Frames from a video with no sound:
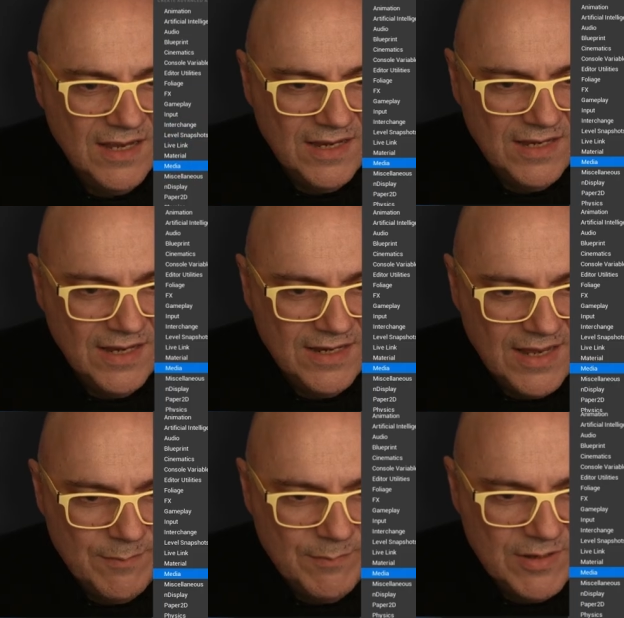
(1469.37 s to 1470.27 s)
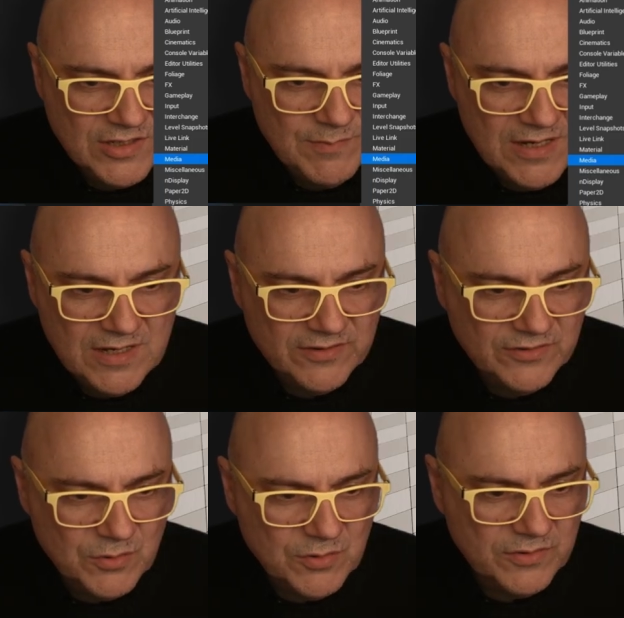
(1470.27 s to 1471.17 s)
and then image media
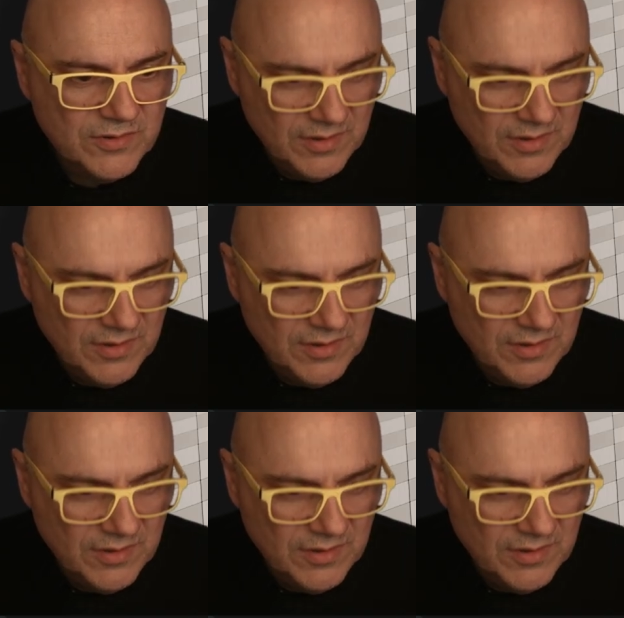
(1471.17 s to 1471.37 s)
source,